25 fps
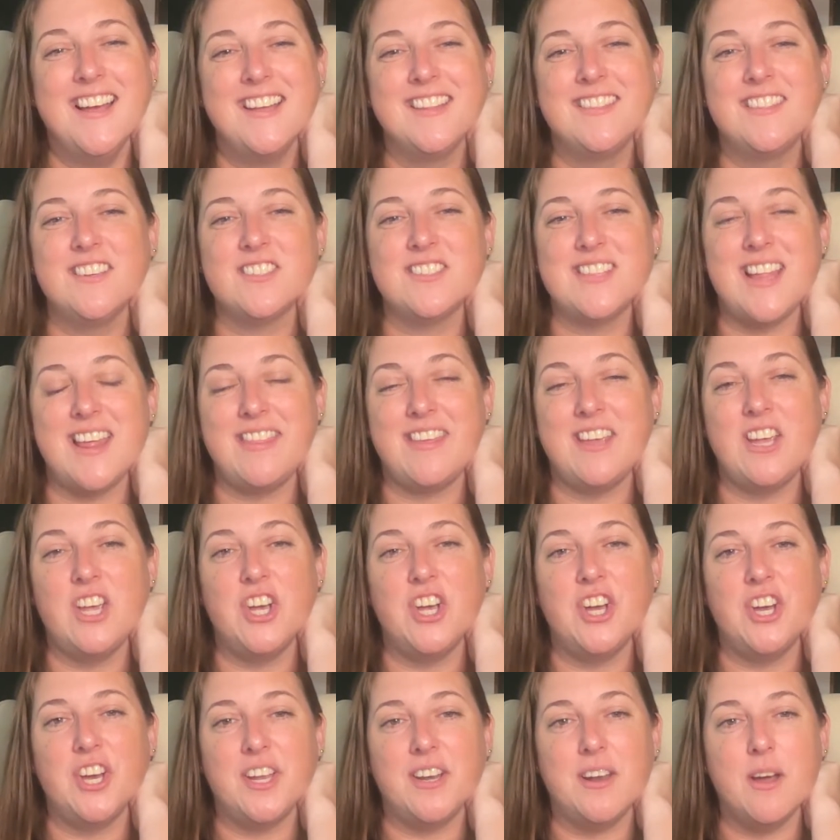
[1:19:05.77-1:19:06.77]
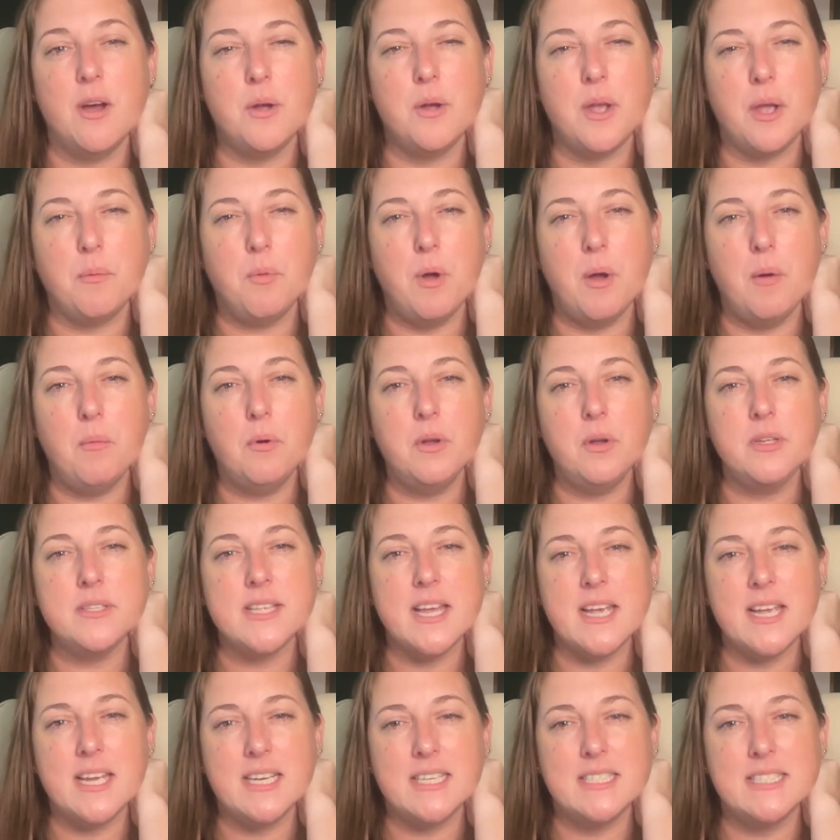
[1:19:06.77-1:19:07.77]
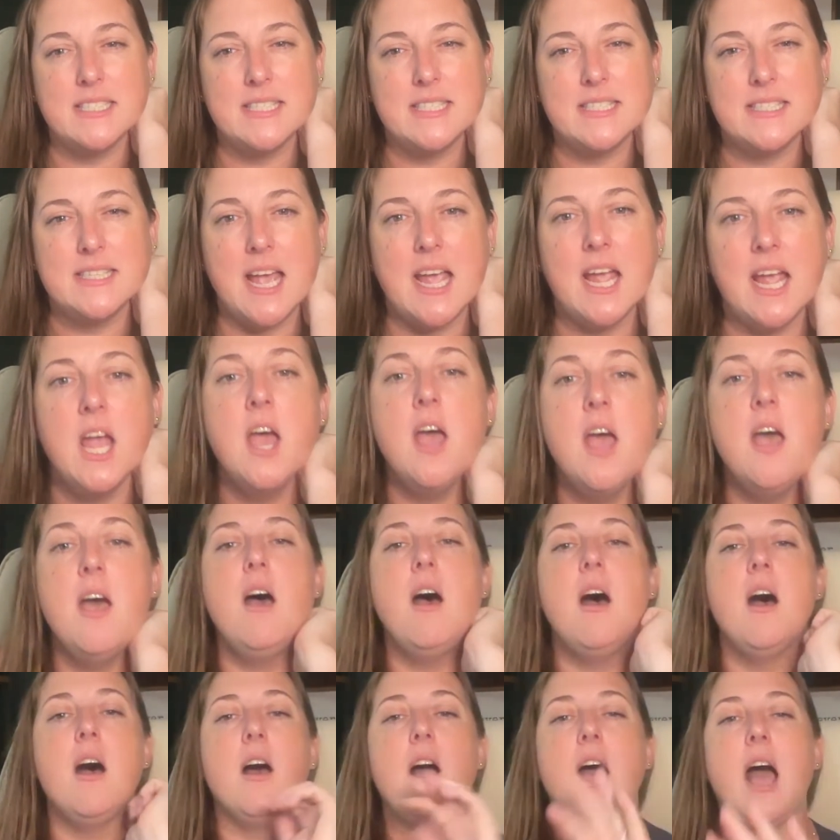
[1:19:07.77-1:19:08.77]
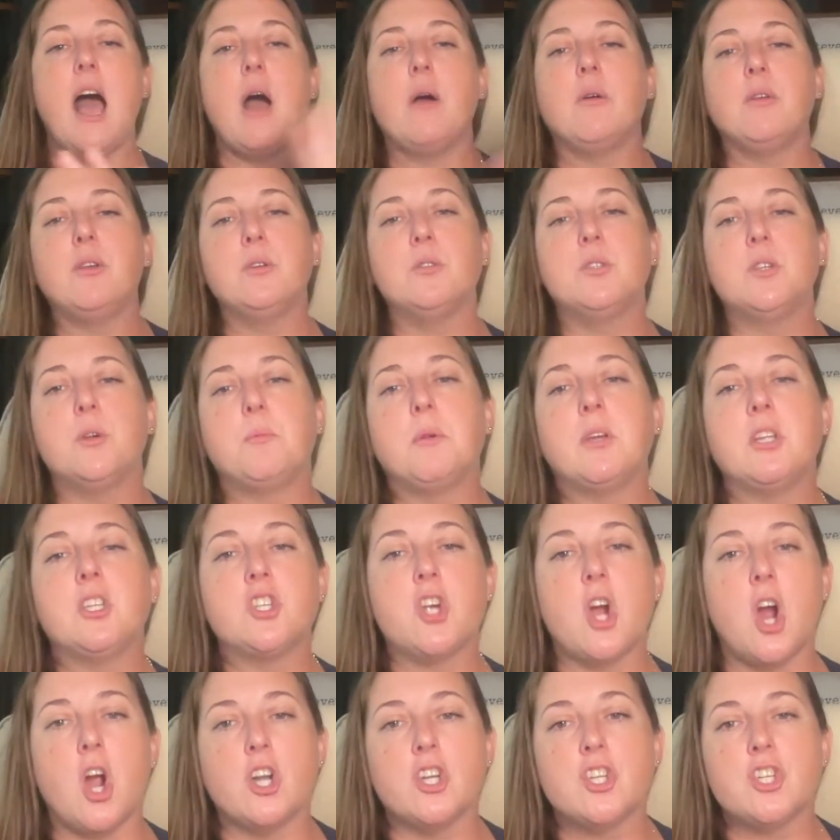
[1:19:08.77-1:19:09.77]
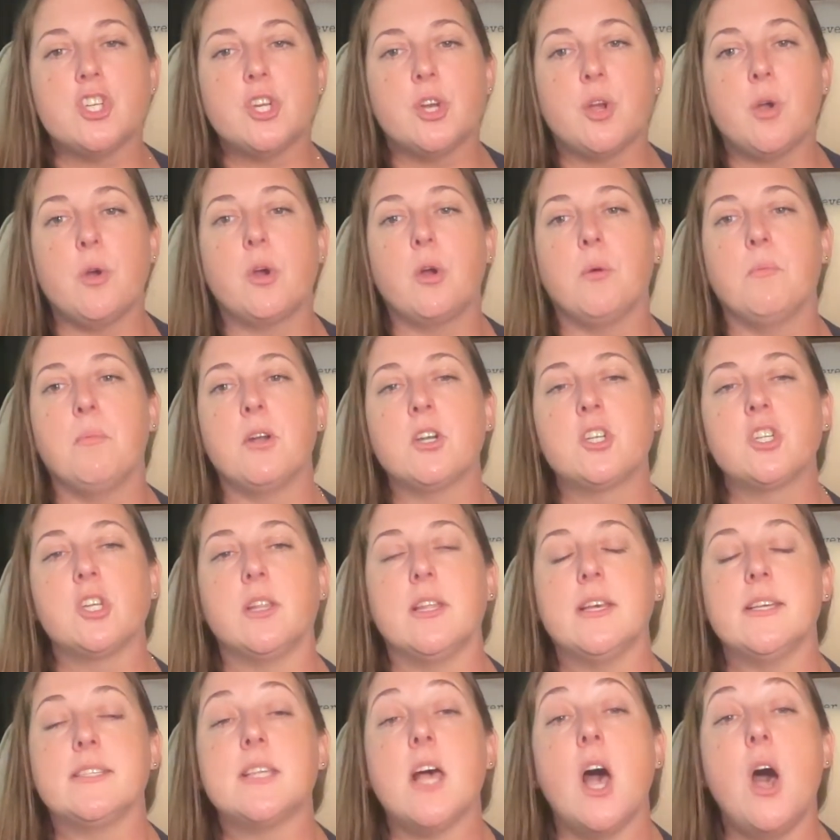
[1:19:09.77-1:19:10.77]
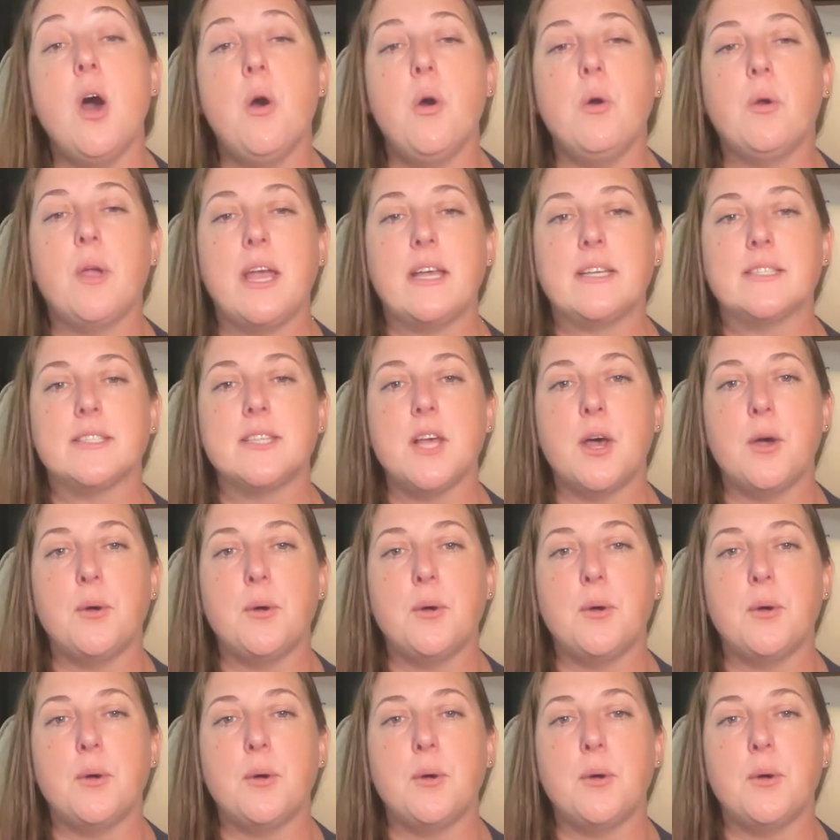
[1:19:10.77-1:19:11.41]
There's nothing good. Okay, what was I gonna say? How YouTube can charge to go commercialless. Oh, okay.